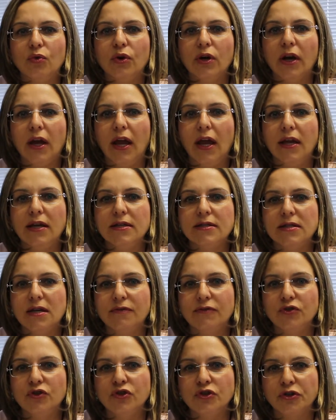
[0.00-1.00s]
or
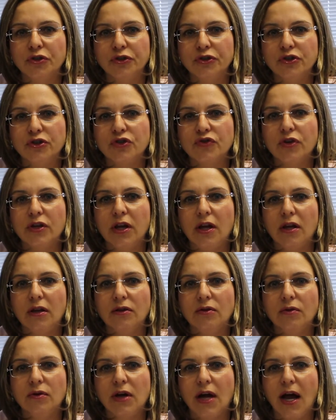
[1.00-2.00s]
87 Church Street
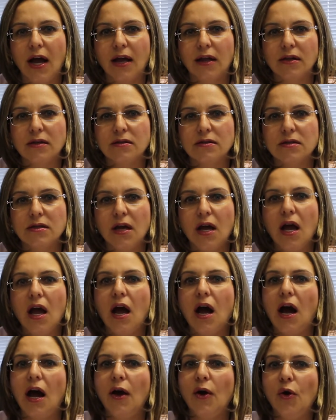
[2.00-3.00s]
in Long Island.
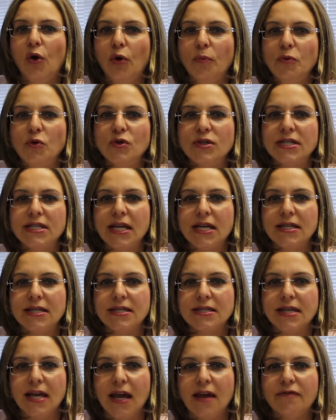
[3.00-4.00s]
I hope you stay
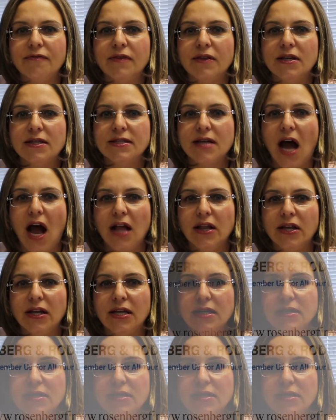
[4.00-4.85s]
safe this holiday